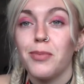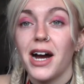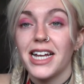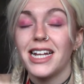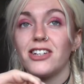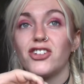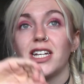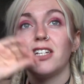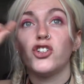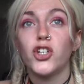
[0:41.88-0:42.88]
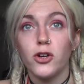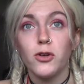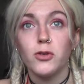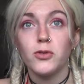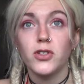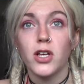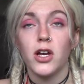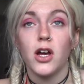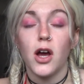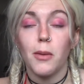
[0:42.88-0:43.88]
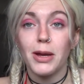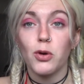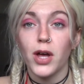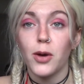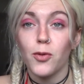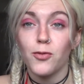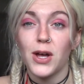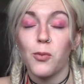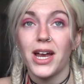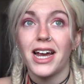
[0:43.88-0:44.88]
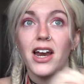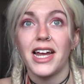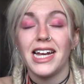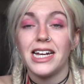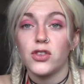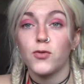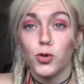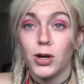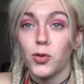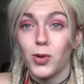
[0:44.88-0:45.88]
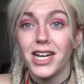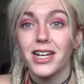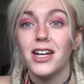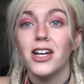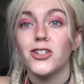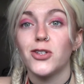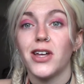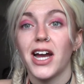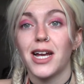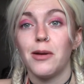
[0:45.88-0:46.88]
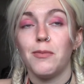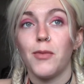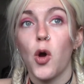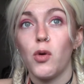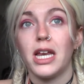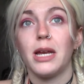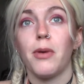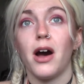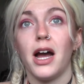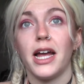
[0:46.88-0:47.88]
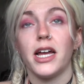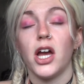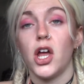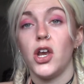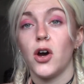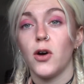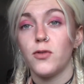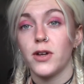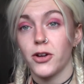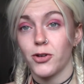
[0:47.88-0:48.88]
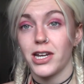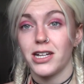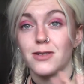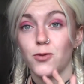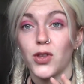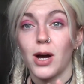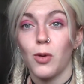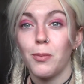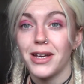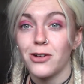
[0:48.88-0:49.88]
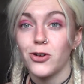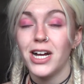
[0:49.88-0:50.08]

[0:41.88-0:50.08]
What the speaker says: I literally choose a meal that I want for that week and I eat it throughout the week so that I can only buy enough ingredients for that one meal,